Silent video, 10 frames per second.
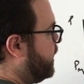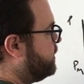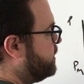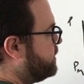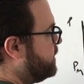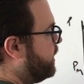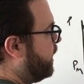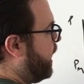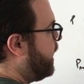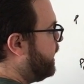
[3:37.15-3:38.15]
ATC,
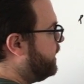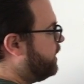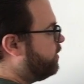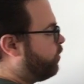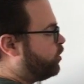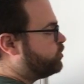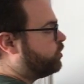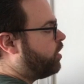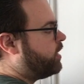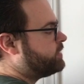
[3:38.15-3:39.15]
again, hitting marginal
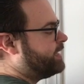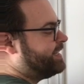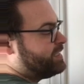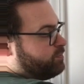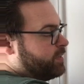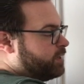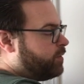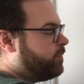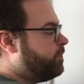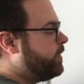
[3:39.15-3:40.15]
cost at its
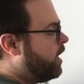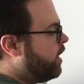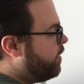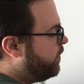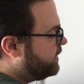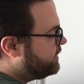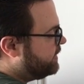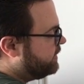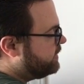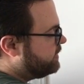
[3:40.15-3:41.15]
minimum, but
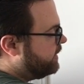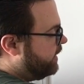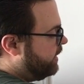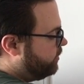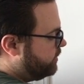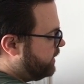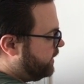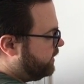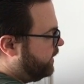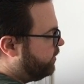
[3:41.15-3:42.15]
since it's
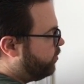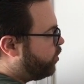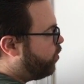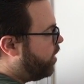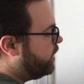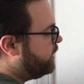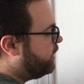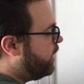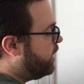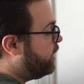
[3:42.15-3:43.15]
intersecting the quantity
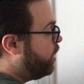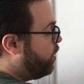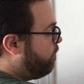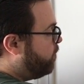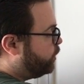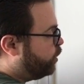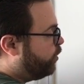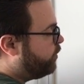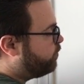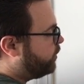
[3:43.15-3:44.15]
line
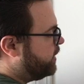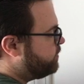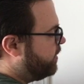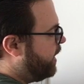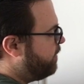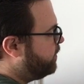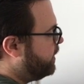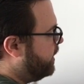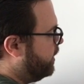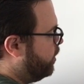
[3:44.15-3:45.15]
below the price
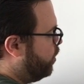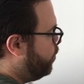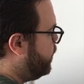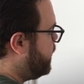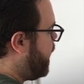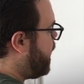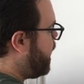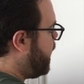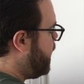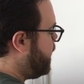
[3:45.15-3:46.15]
monopoly, we
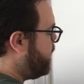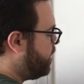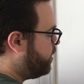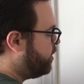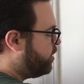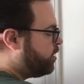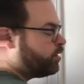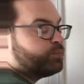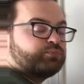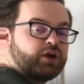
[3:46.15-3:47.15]
get a
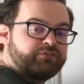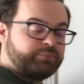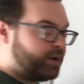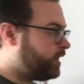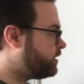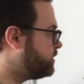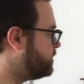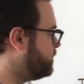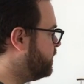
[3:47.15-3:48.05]
profit box.